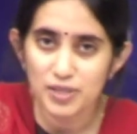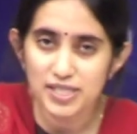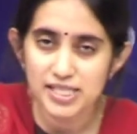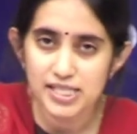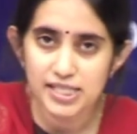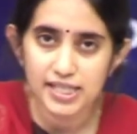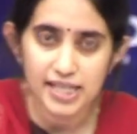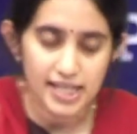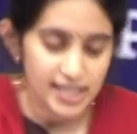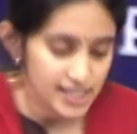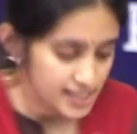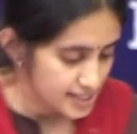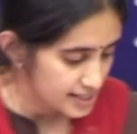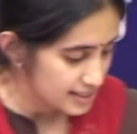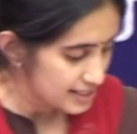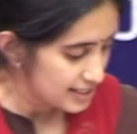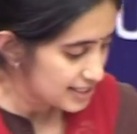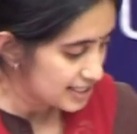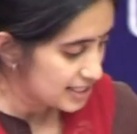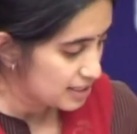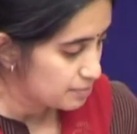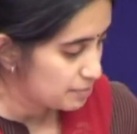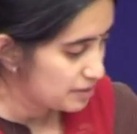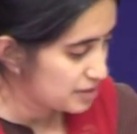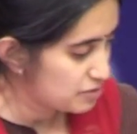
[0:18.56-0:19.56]
switch gears a
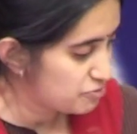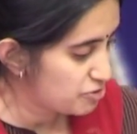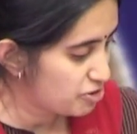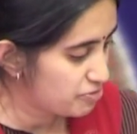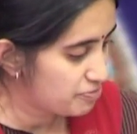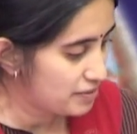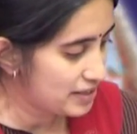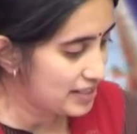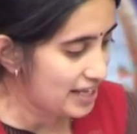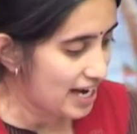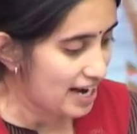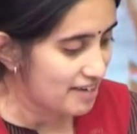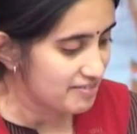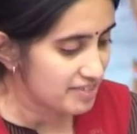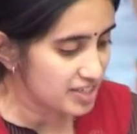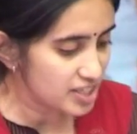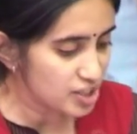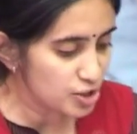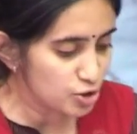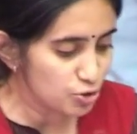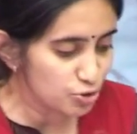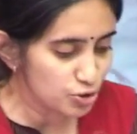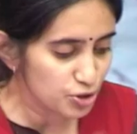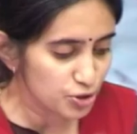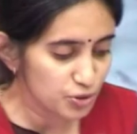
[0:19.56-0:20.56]
little bit, we've been having
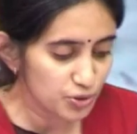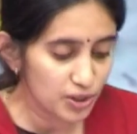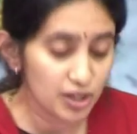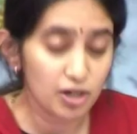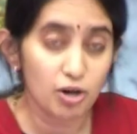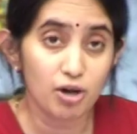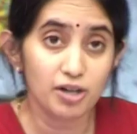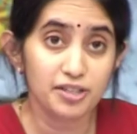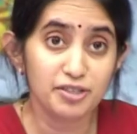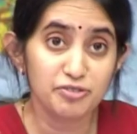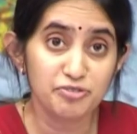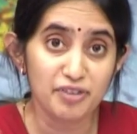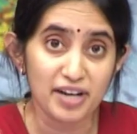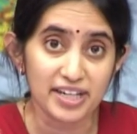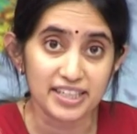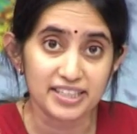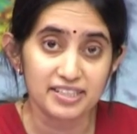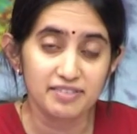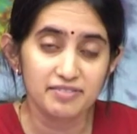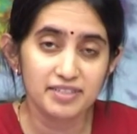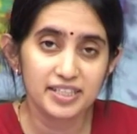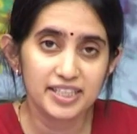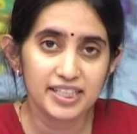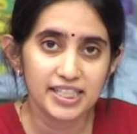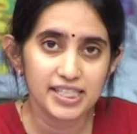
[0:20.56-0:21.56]
you do a lot of
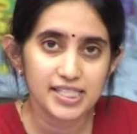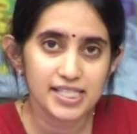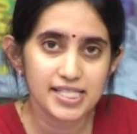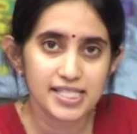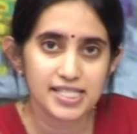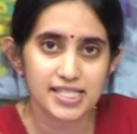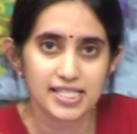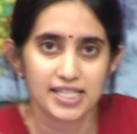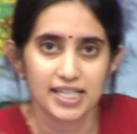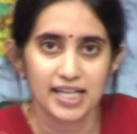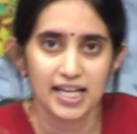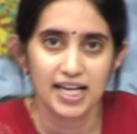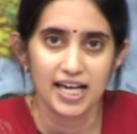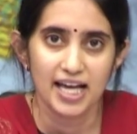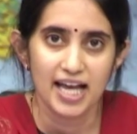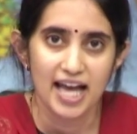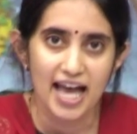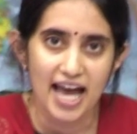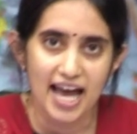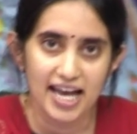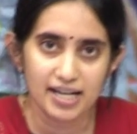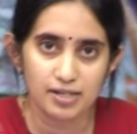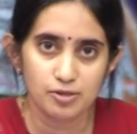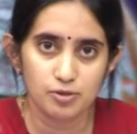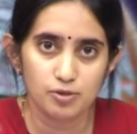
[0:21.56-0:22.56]
activities
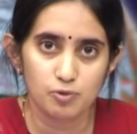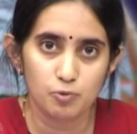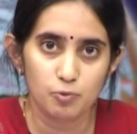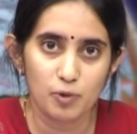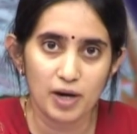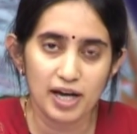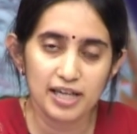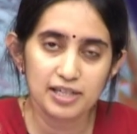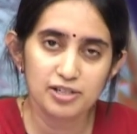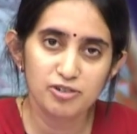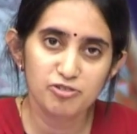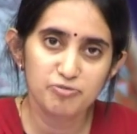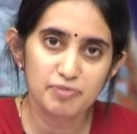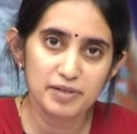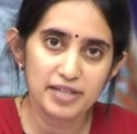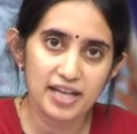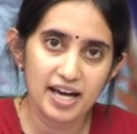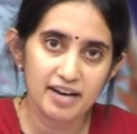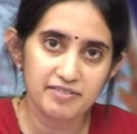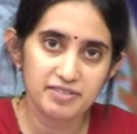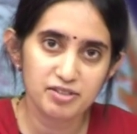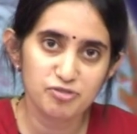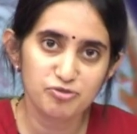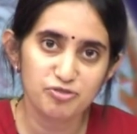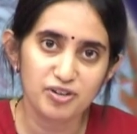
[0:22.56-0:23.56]
and while you've been
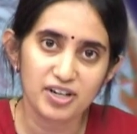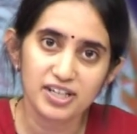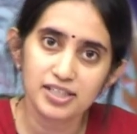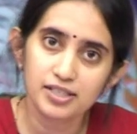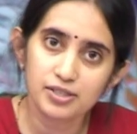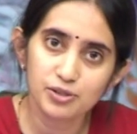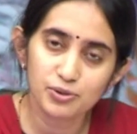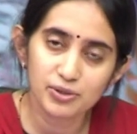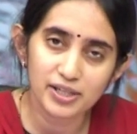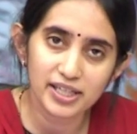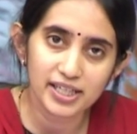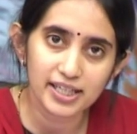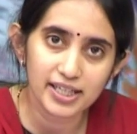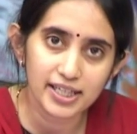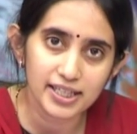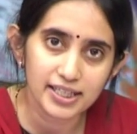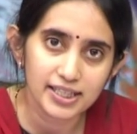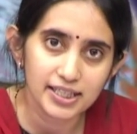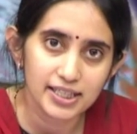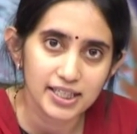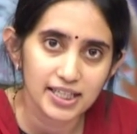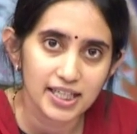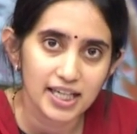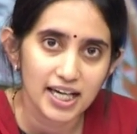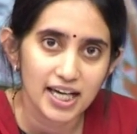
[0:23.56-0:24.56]
having fun doing
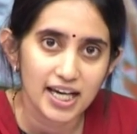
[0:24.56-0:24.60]
it,